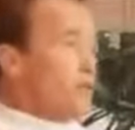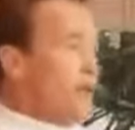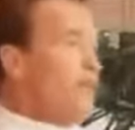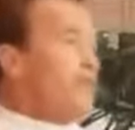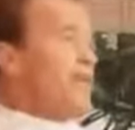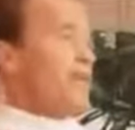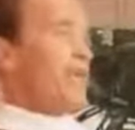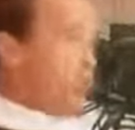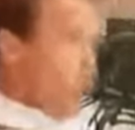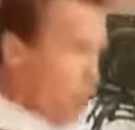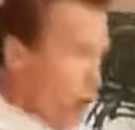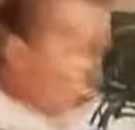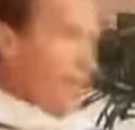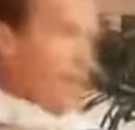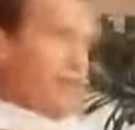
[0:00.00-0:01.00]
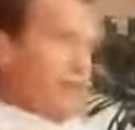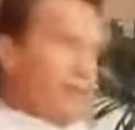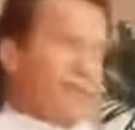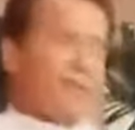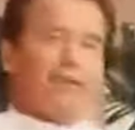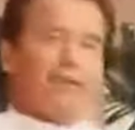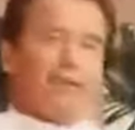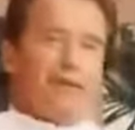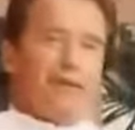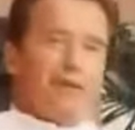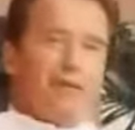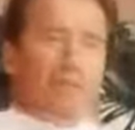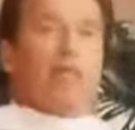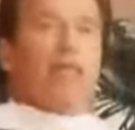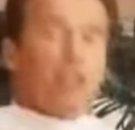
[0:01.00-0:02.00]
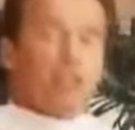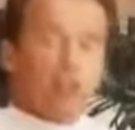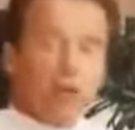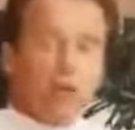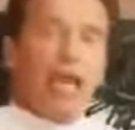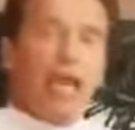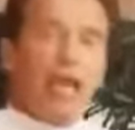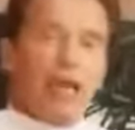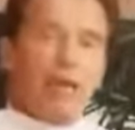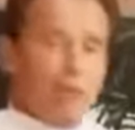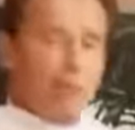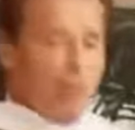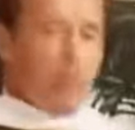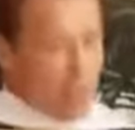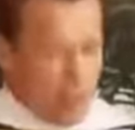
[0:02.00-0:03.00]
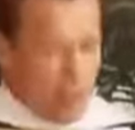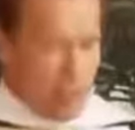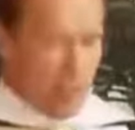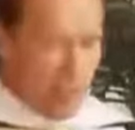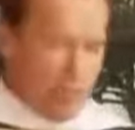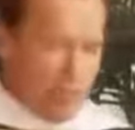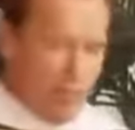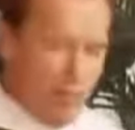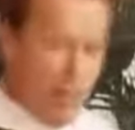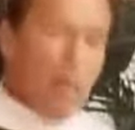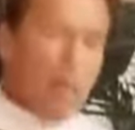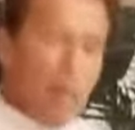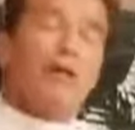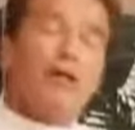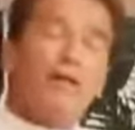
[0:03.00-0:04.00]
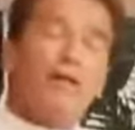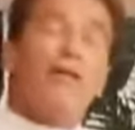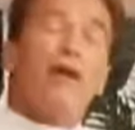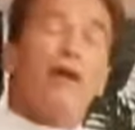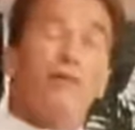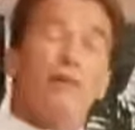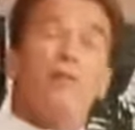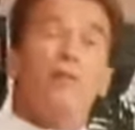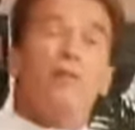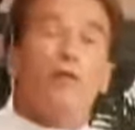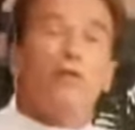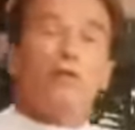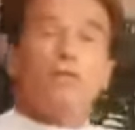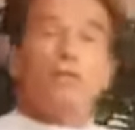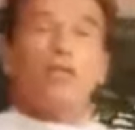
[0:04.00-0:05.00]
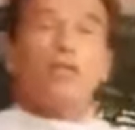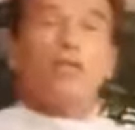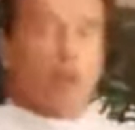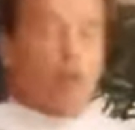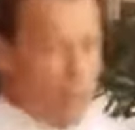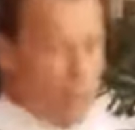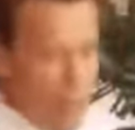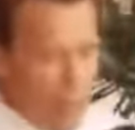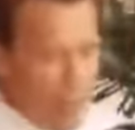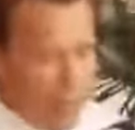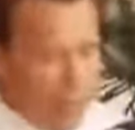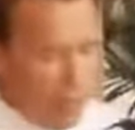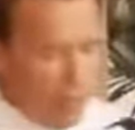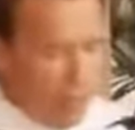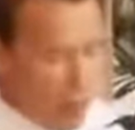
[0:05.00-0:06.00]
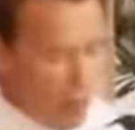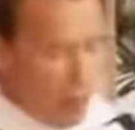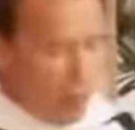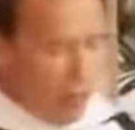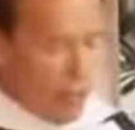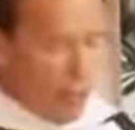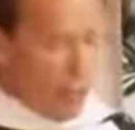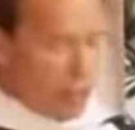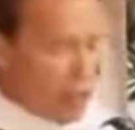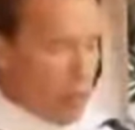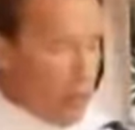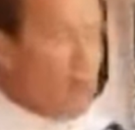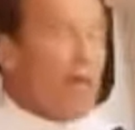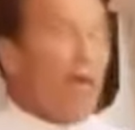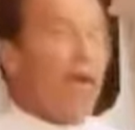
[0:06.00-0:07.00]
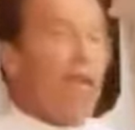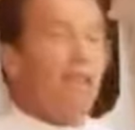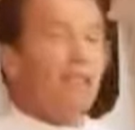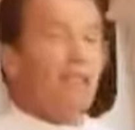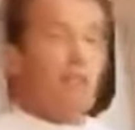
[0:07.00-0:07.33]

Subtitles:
went in the toilet. But that's okay, because at the same time, I made movies like Terminator and Conan and True Lies